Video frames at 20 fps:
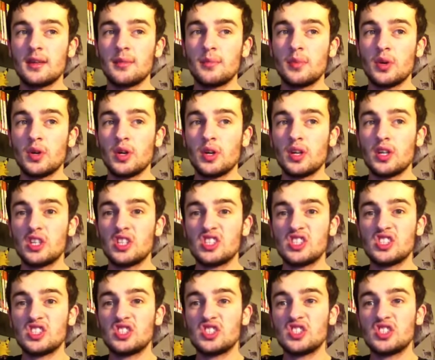but
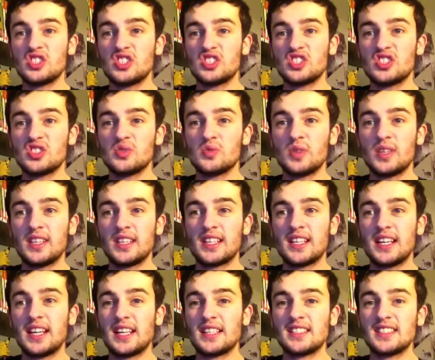when the
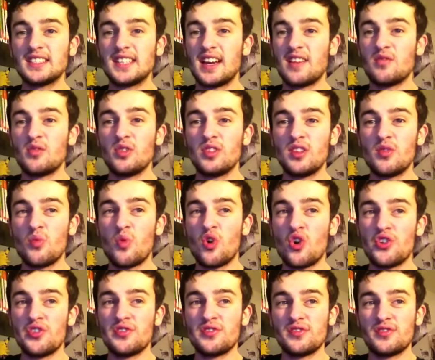collectors have what they
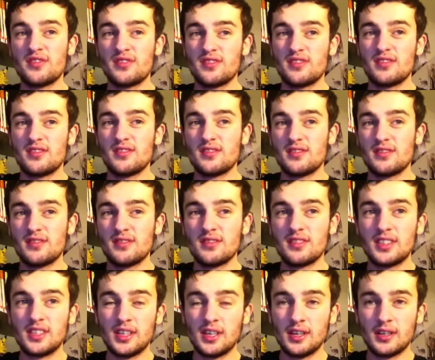want,
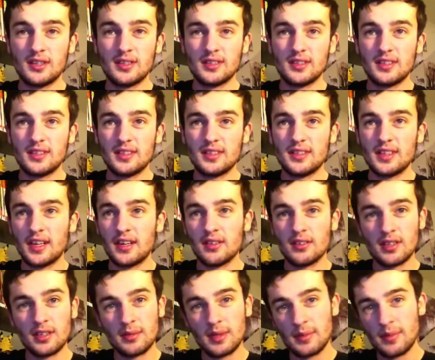you know, they're not
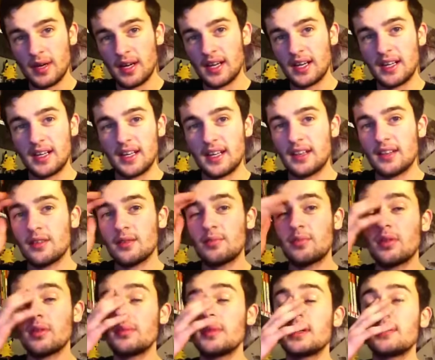going to be buying it. There'll
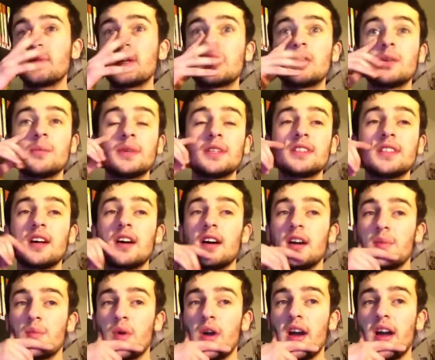probably become a
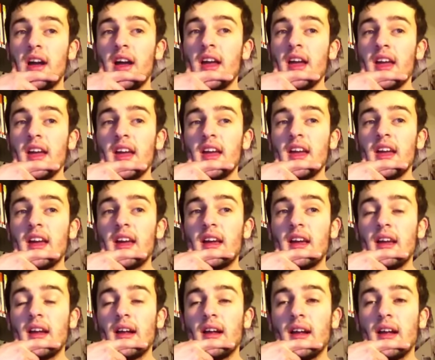time where
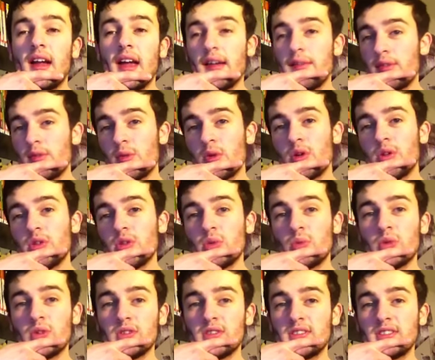everyone that
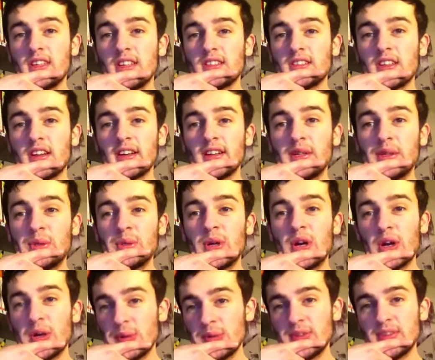wants said title
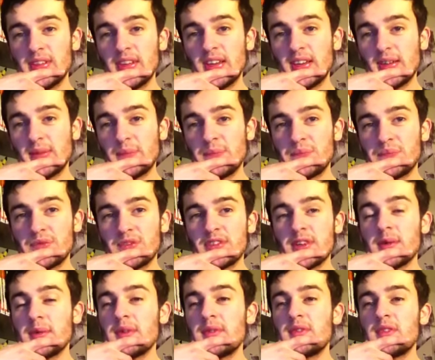owns it.
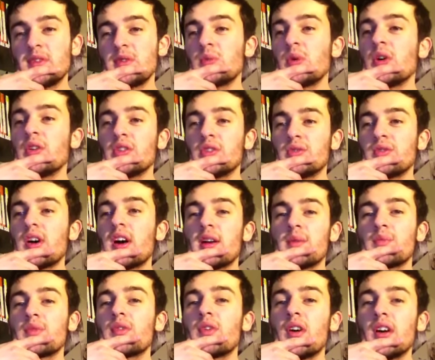So if you want the right
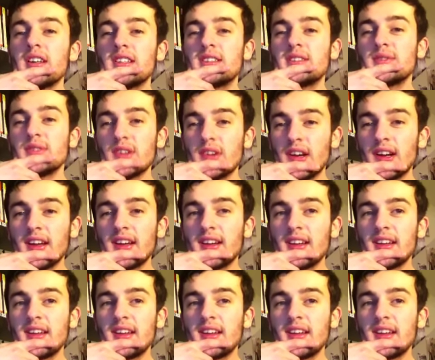price for it,